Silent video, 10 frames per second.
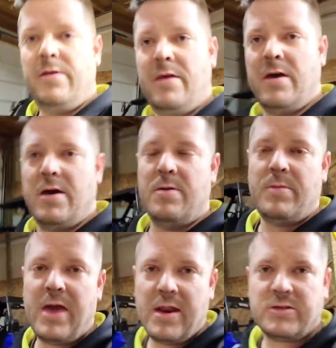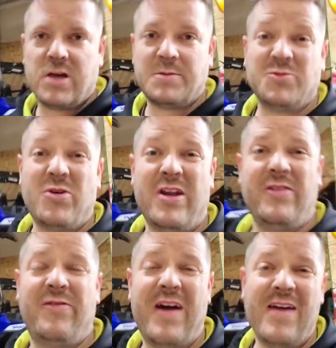the mechanic shops wanted
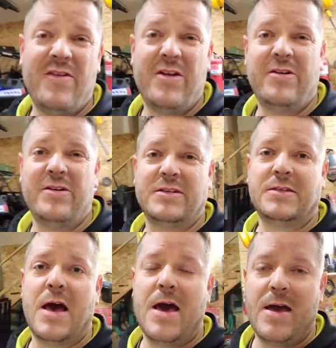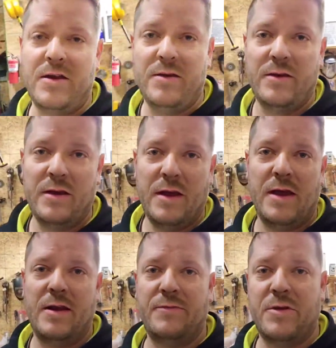500 a side,
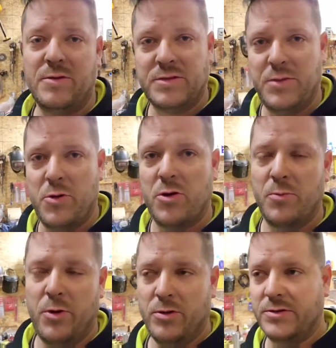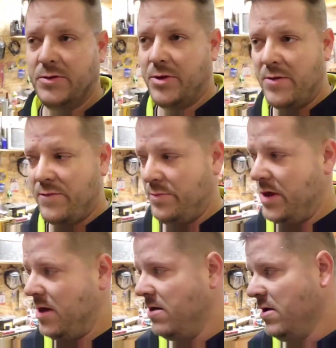and if there was any broken bolts, it went up from
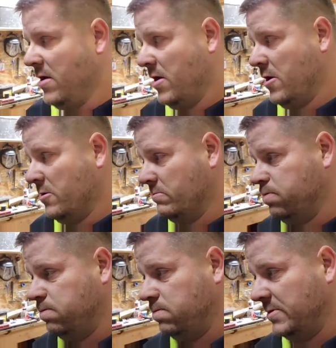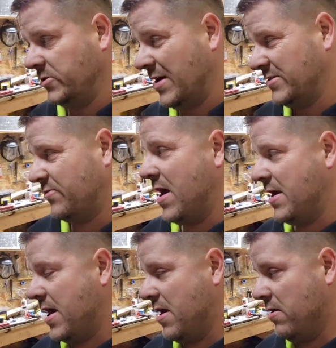there. So as of right
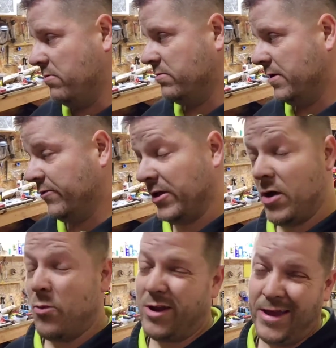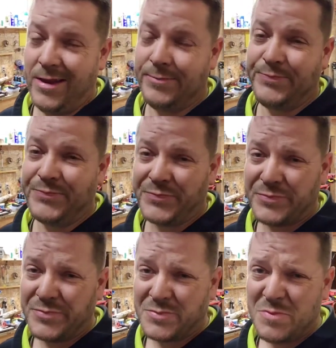now, I've only got one in,
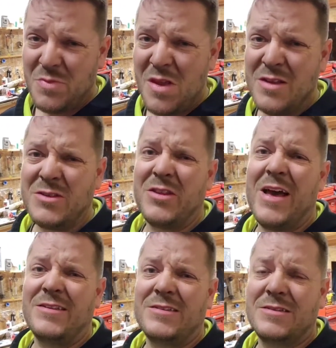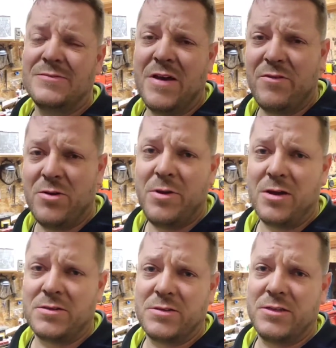so that's 500
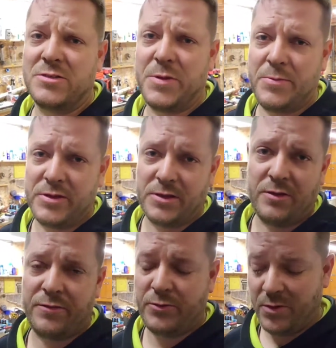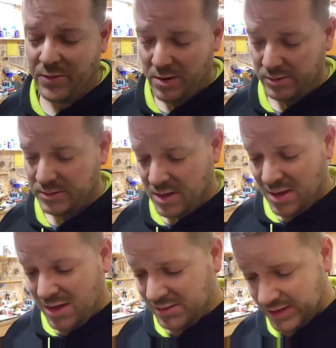bucks I just paid myself in 12 hours.
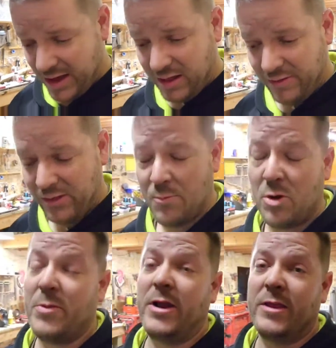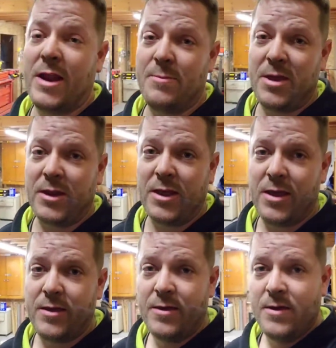It's a hell of a lot more money than I make a day.